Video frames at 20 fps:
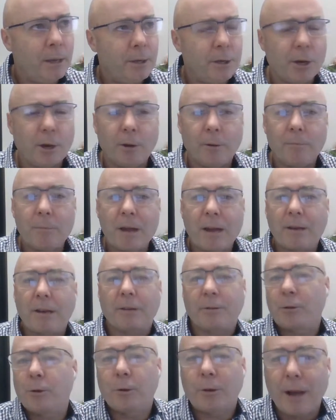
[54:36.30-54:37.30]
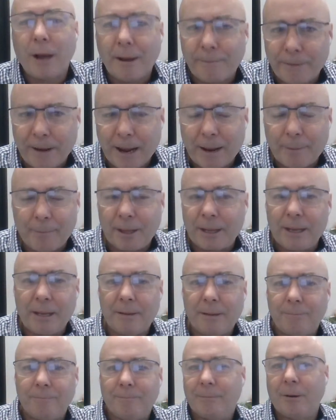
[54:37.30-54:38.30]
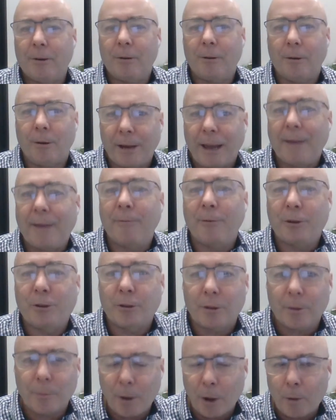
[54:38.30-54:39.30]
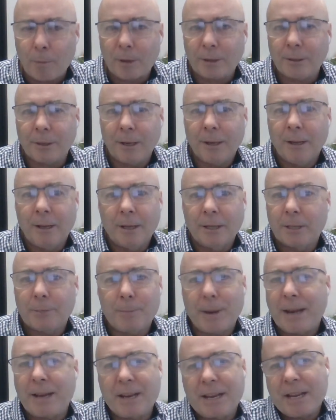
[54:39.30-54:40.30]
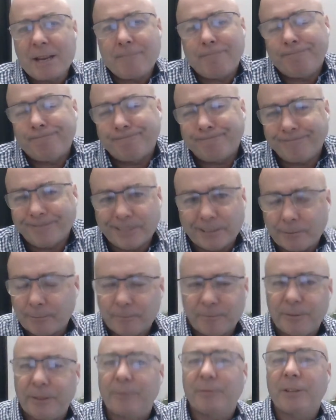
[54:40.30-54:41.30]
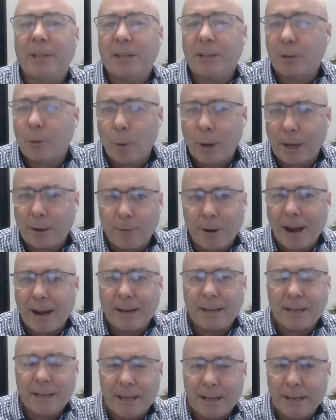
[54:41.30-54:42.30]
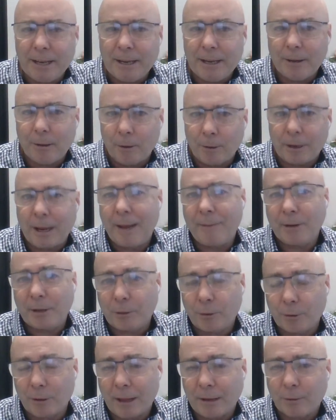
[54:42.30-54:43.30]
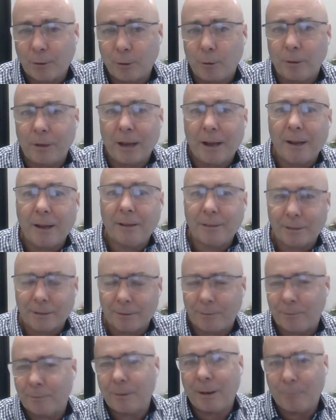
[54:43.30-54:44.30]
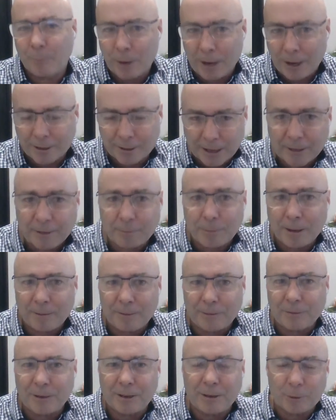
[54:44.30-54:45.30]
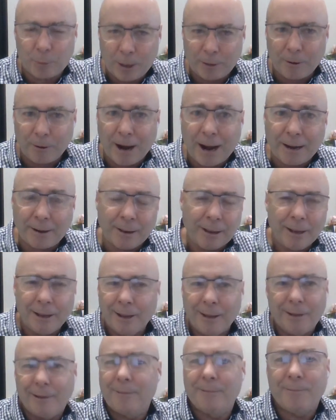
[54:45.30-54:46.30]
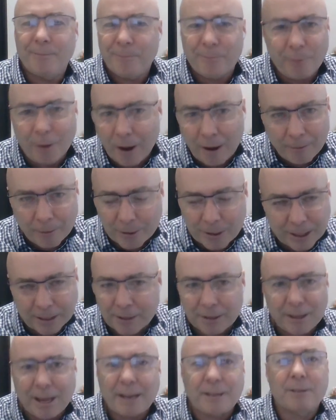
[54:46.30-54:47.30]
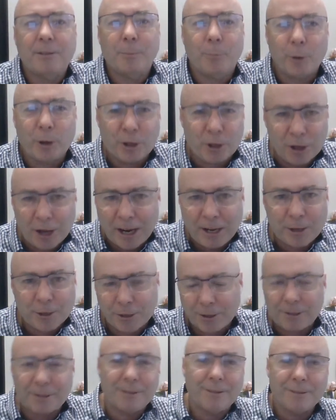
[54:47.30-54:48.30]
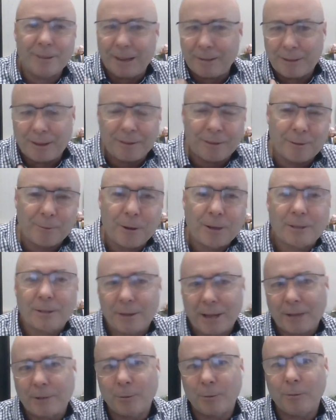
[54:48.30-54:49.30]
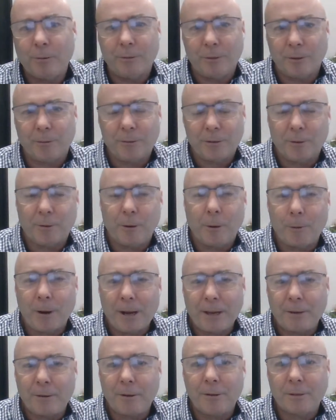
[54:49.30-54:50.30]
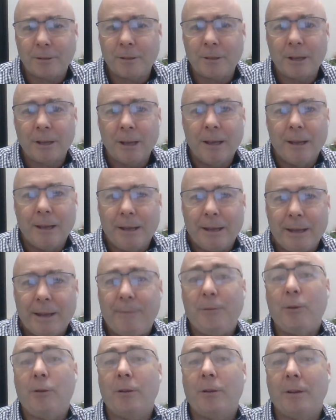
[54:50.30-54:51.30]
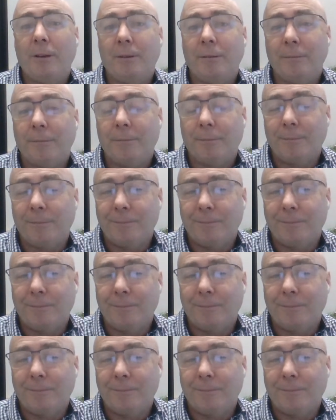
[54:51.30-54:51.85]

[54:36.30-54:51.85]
2-car family on average at the moment, spending 15 to 20 grand a year on having 2 cars, and when I say spending 15 to 20 grand, 5 or 6 of that's depreciation, and then the rest of that's all your operating costs. If you can